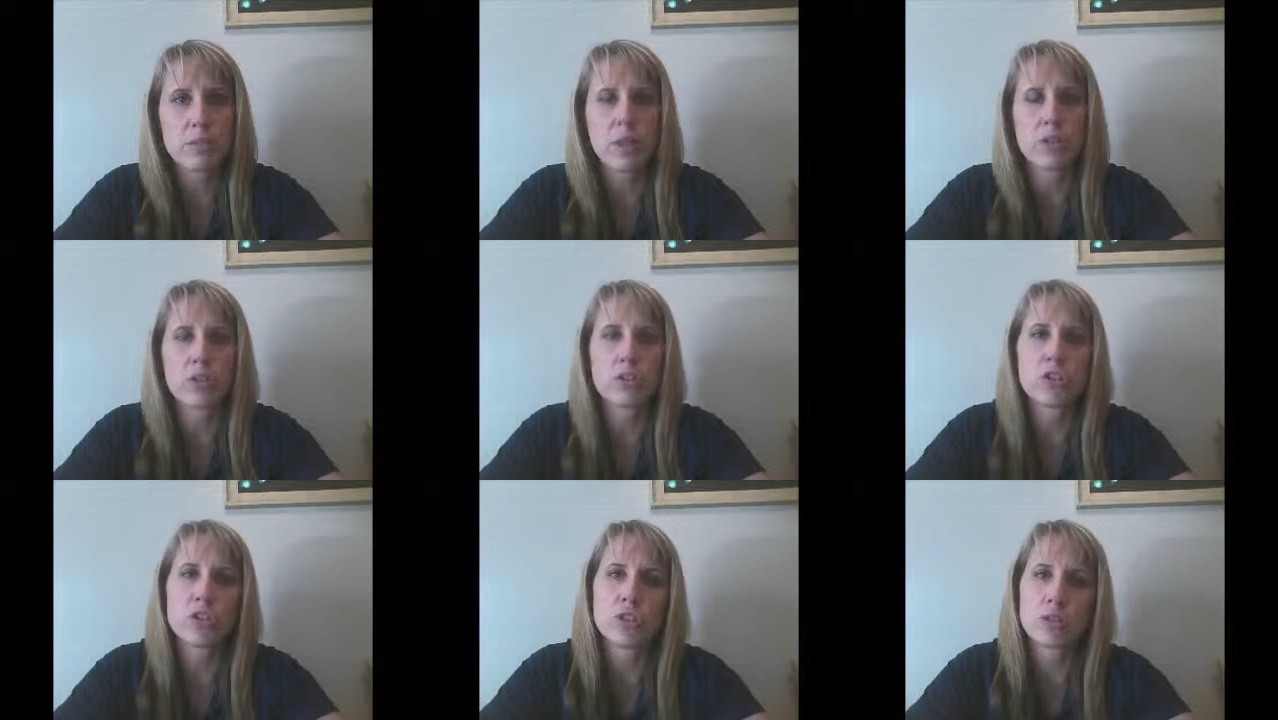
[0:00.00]
whether
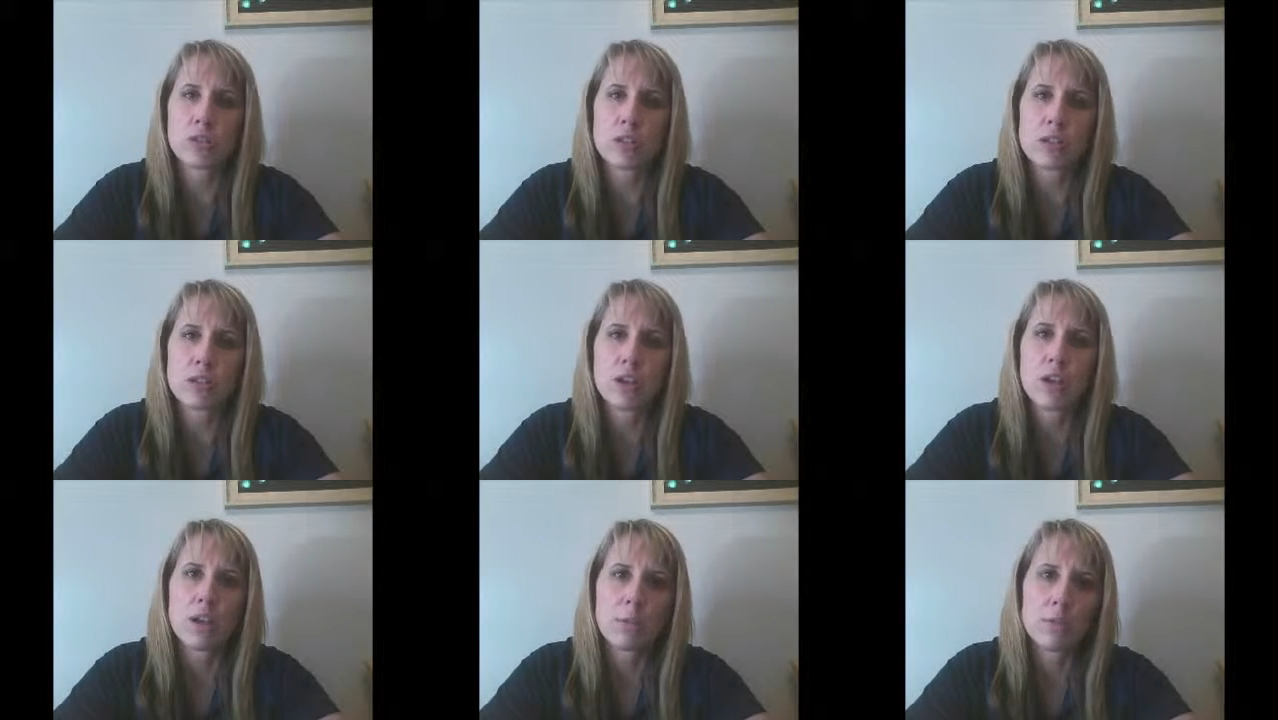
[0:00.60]
to choose
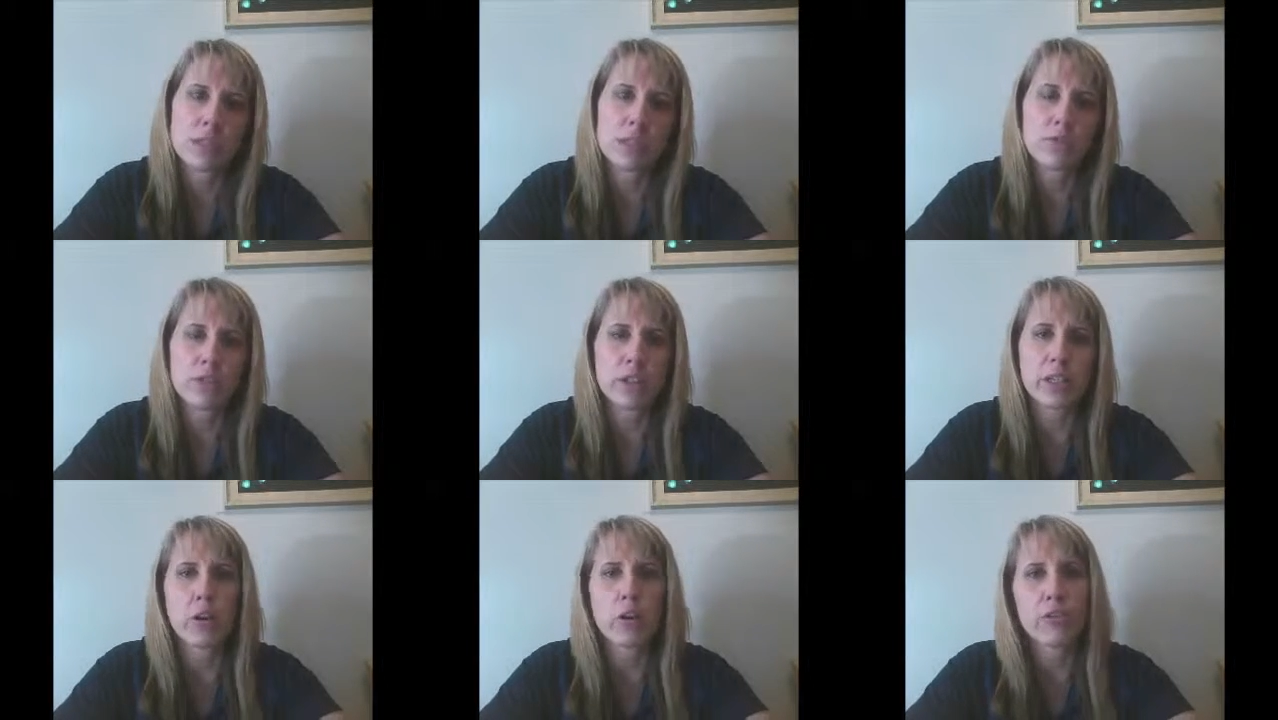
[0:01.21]

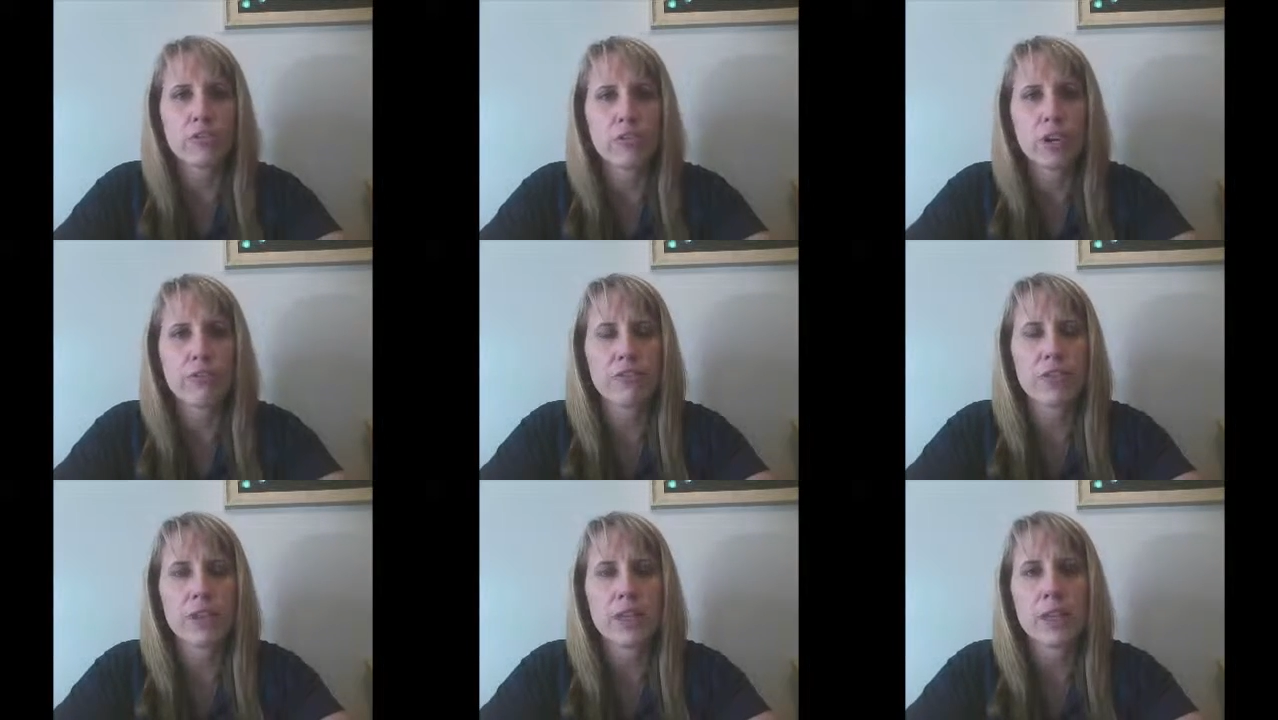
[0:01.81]
peacefully or
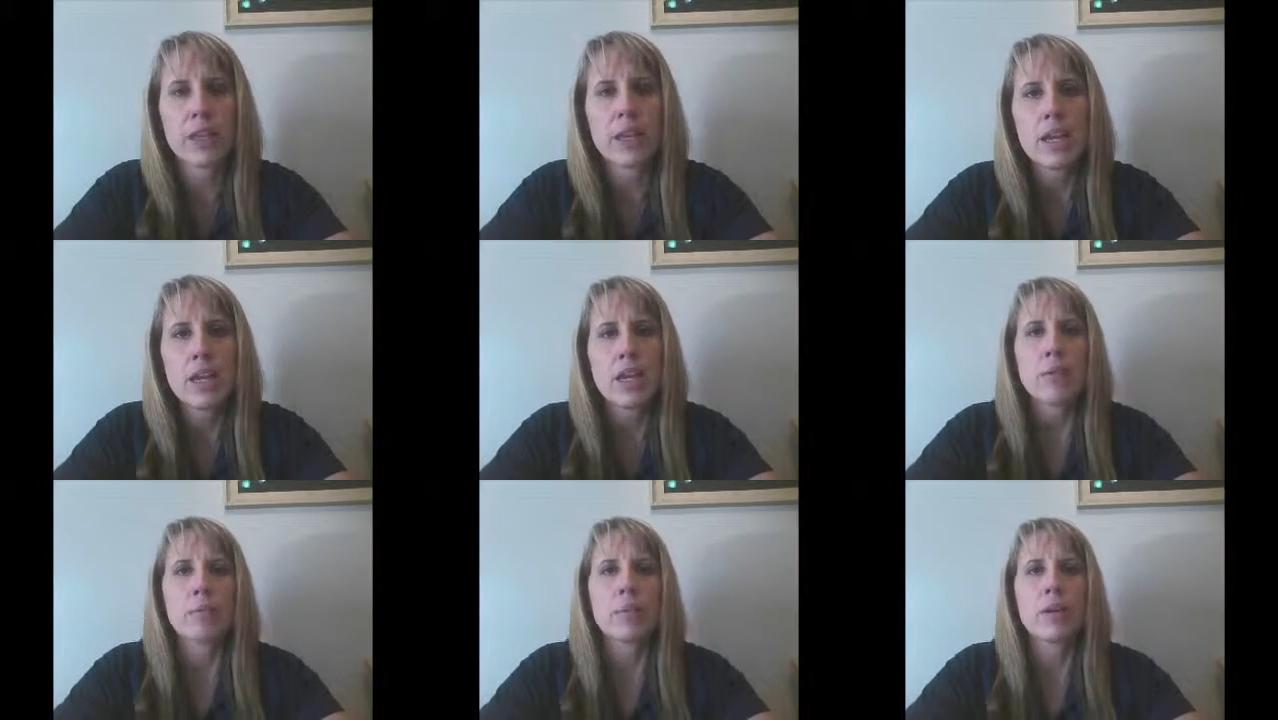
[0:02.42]
fretfully.
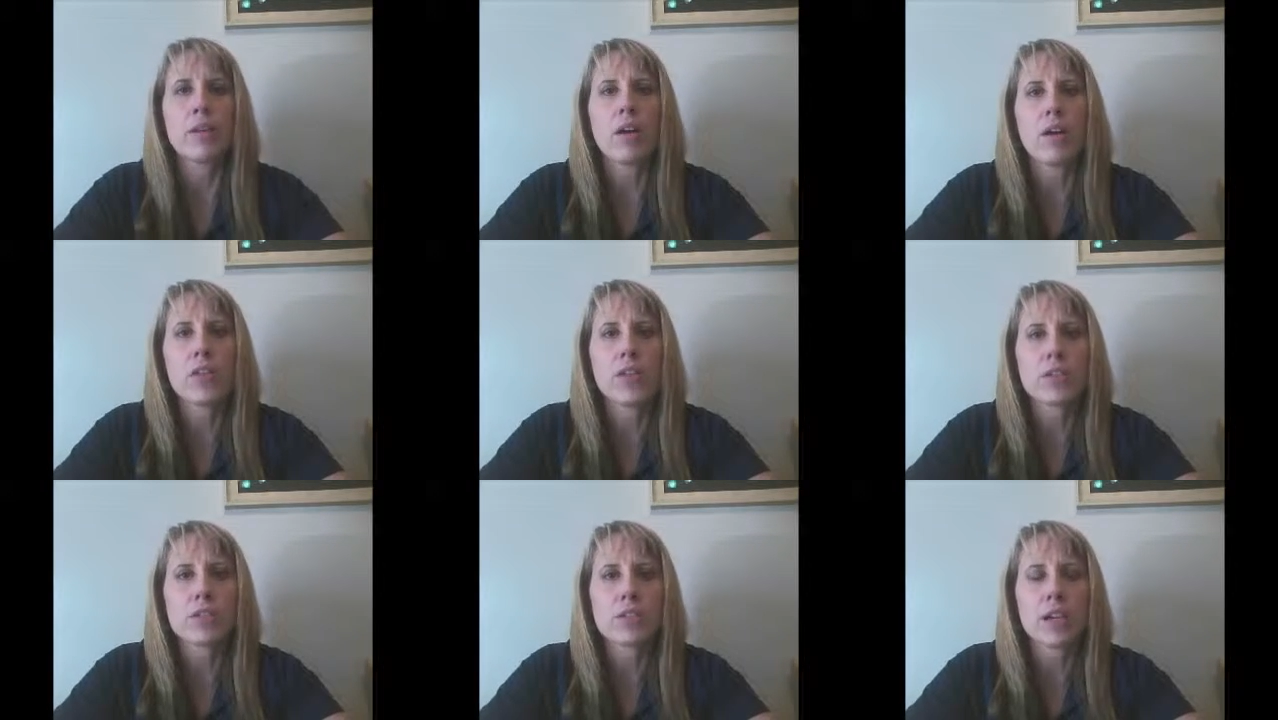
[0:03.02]
But
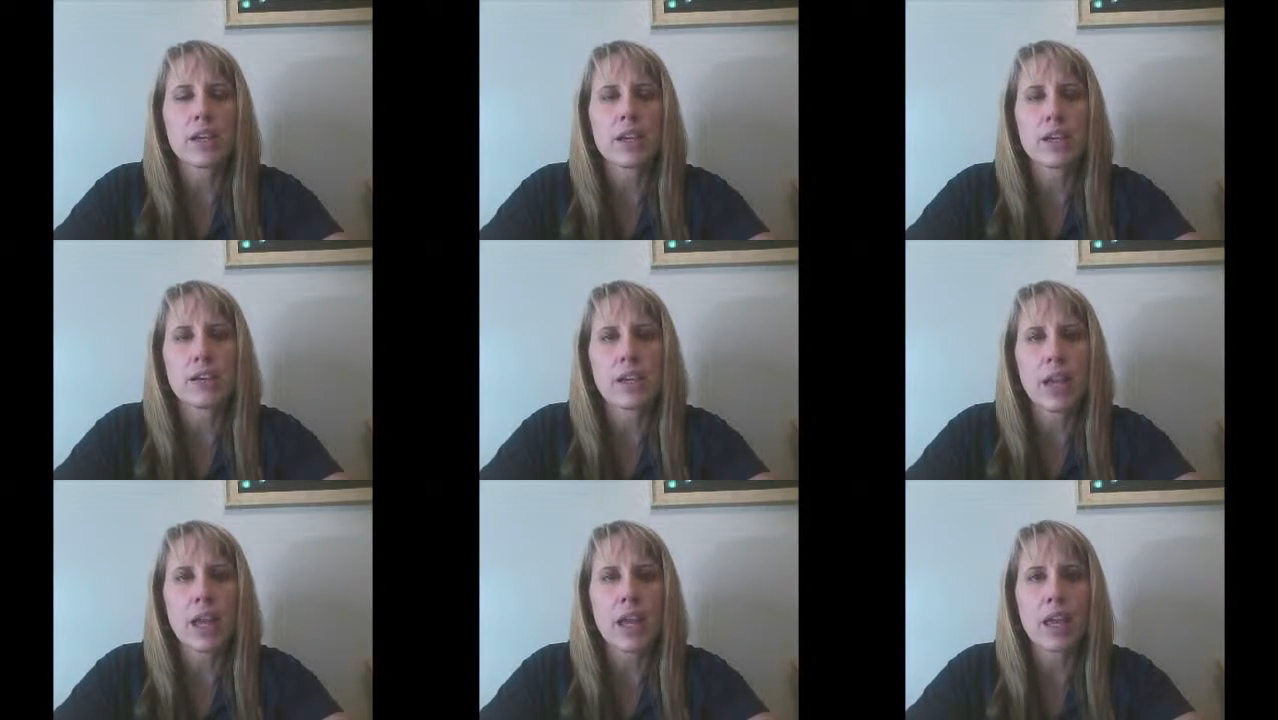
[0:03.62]
authors can
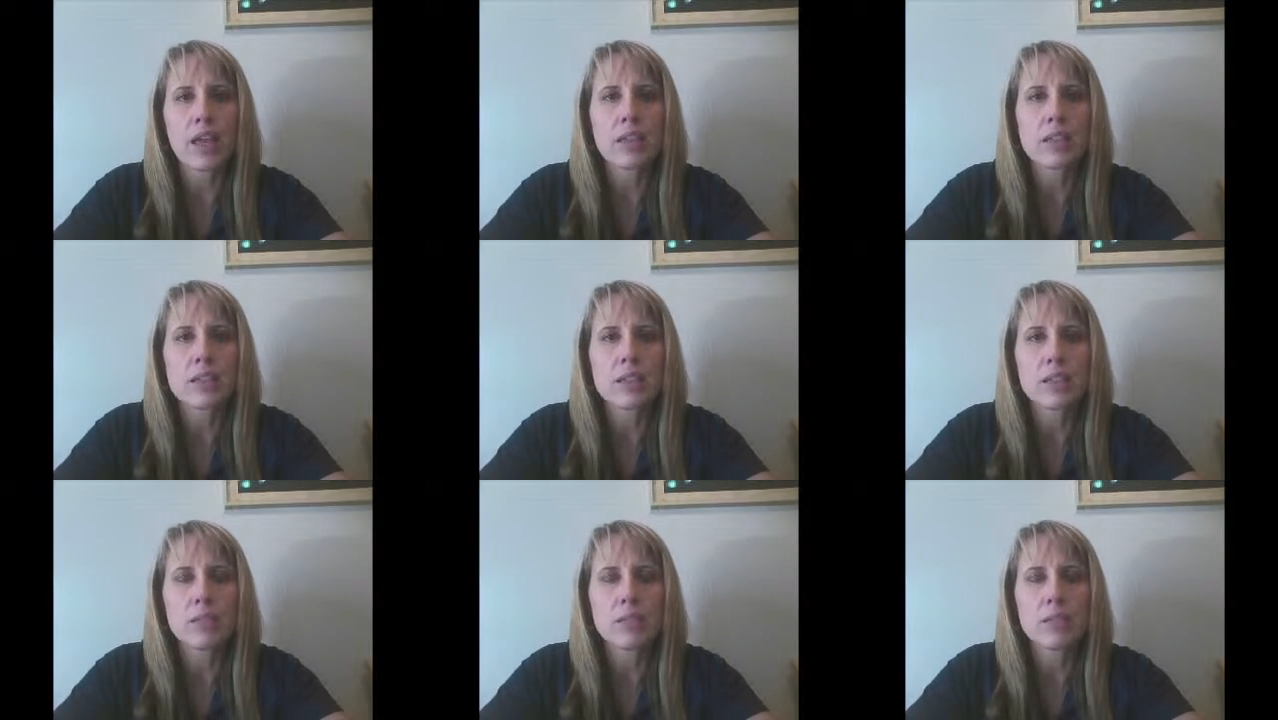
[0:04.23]
create